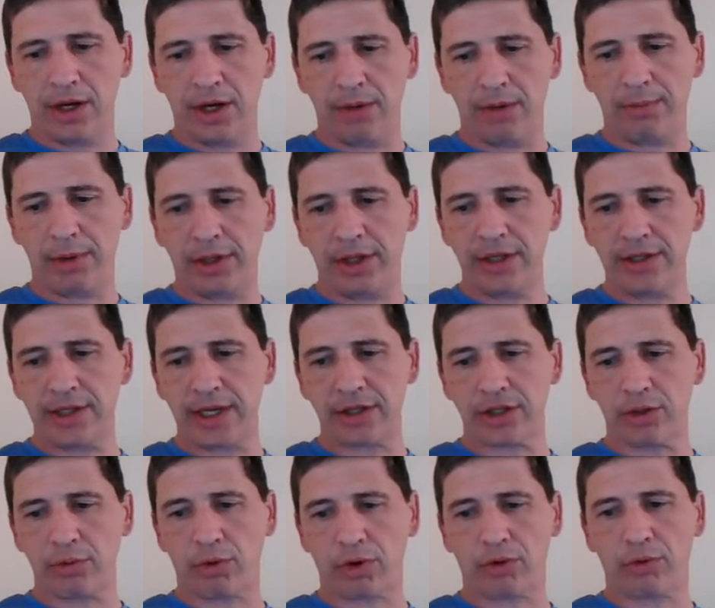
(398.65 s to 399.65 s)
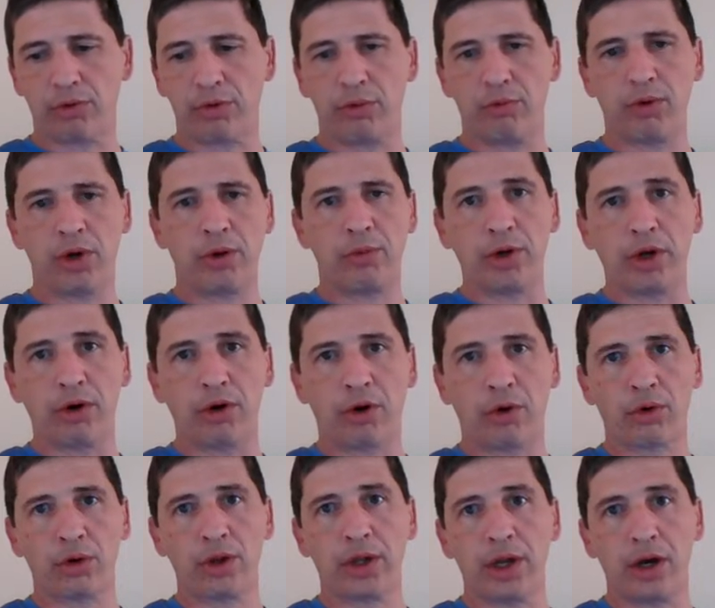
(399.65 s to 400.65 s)
But these actually work real well when you're
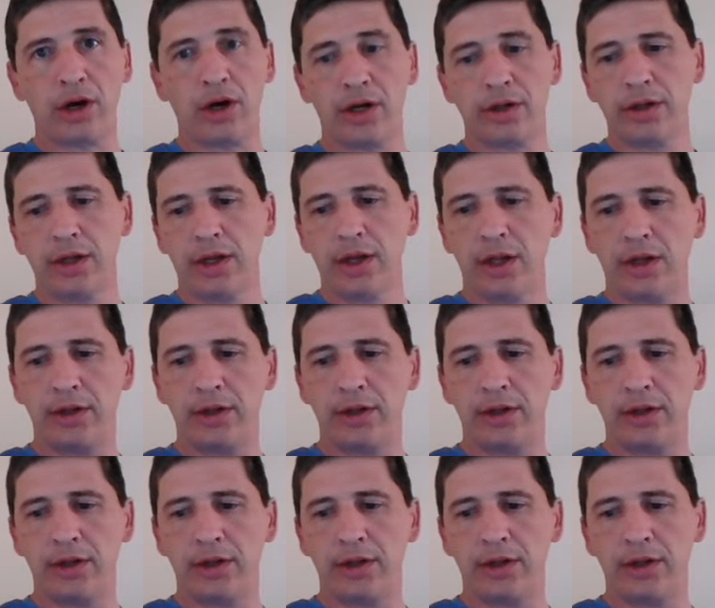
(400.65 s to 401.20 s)
early on.